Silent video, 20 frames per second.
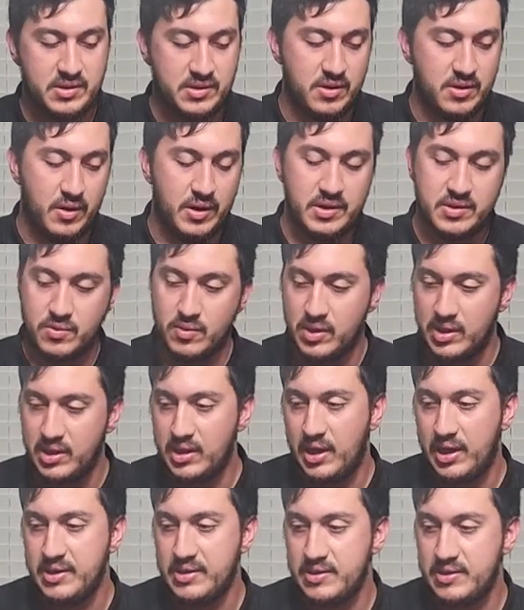So it's really
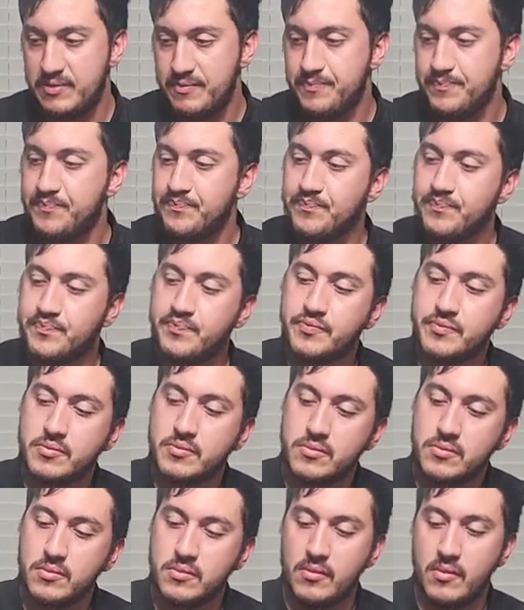nice.
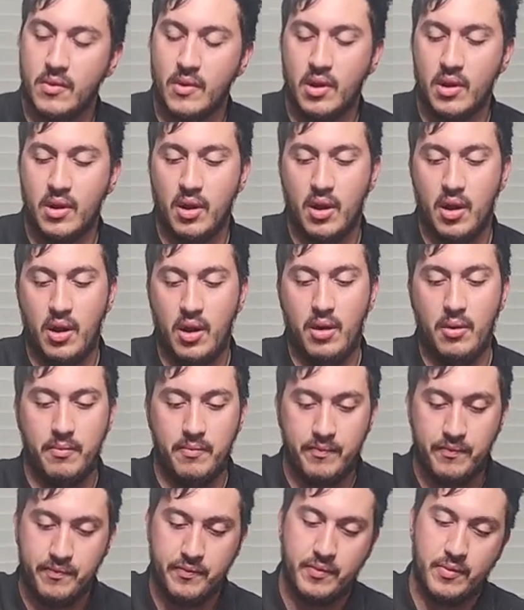Um,